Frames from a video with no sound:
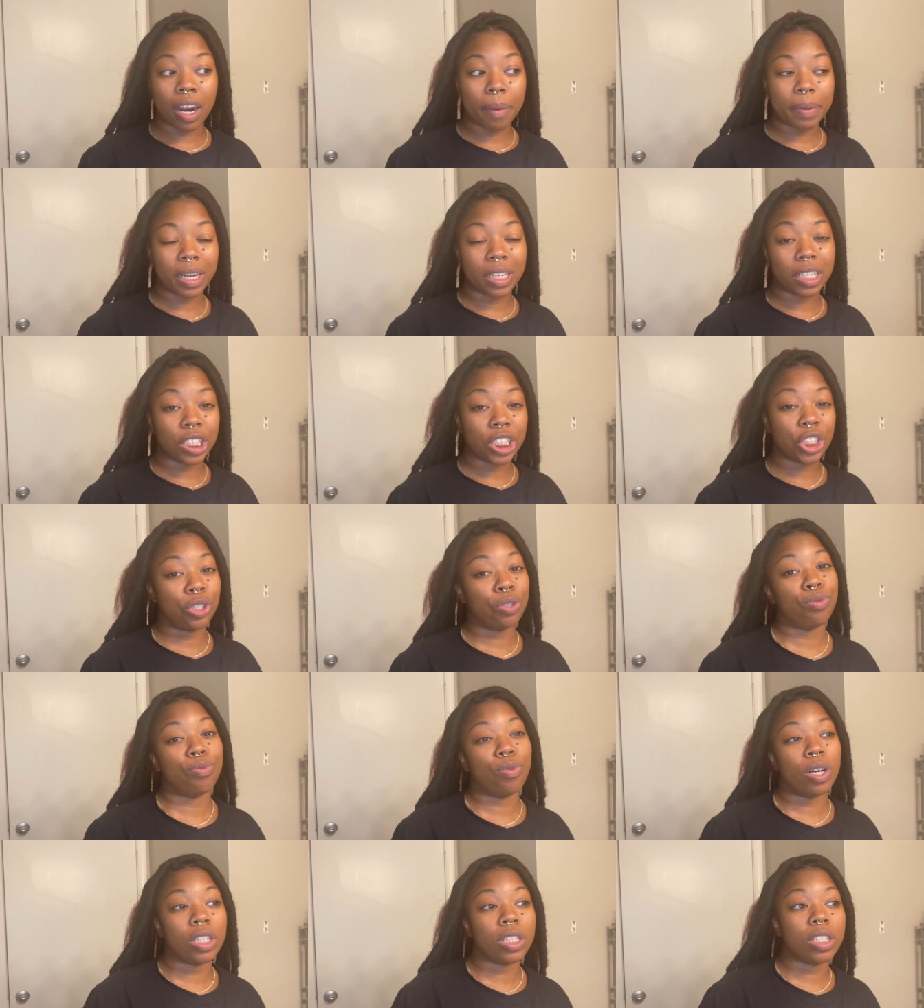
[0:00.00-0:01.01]
I mean, unless you
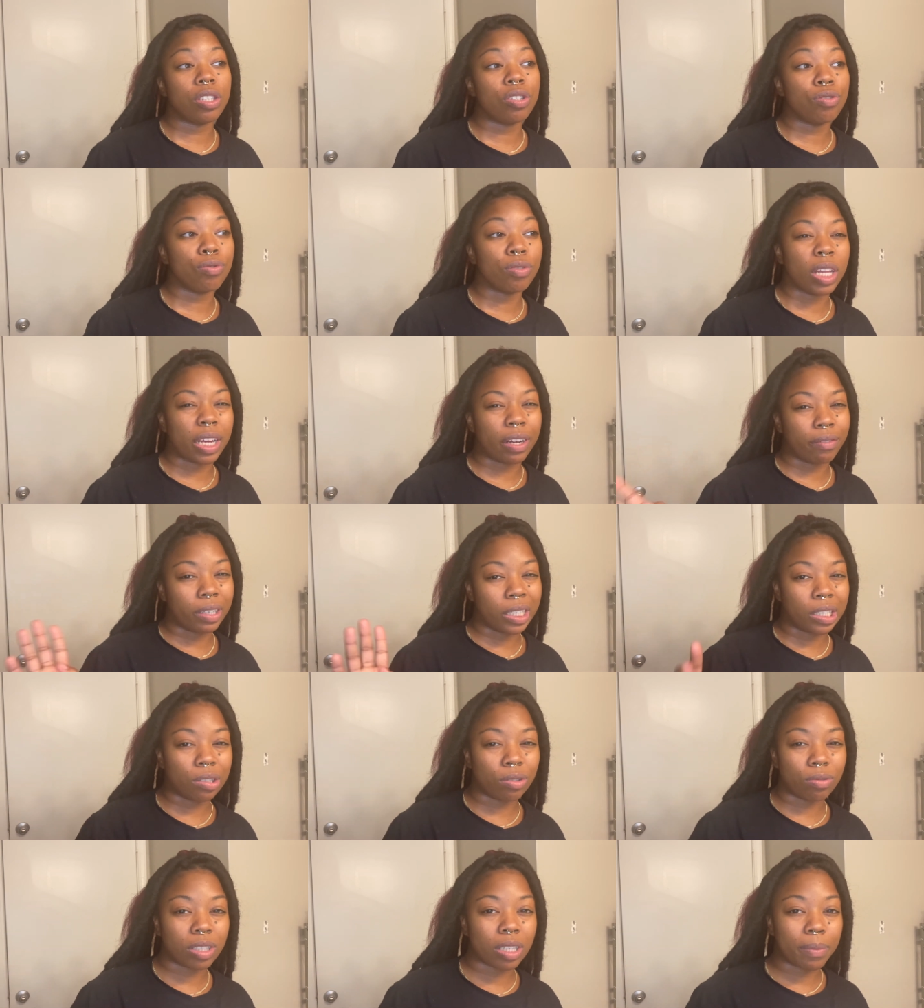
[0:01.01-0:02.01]
want to like
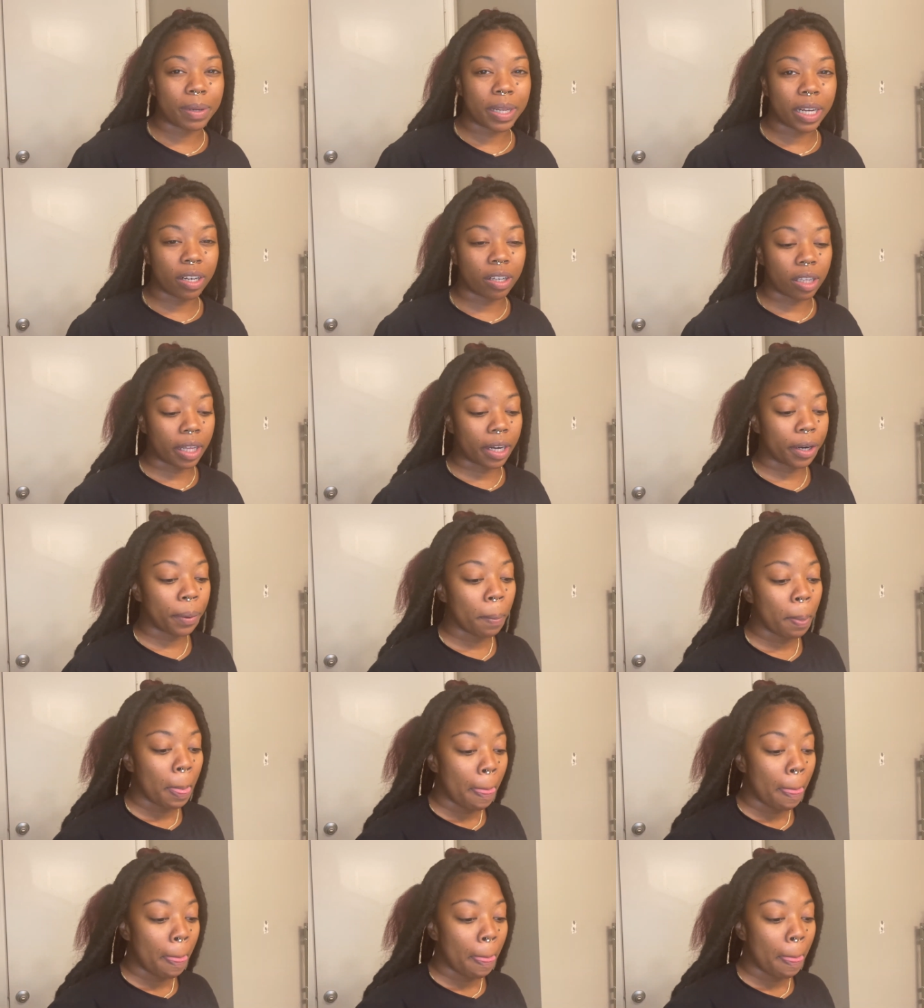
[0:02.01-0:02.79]
redo some of the hair later.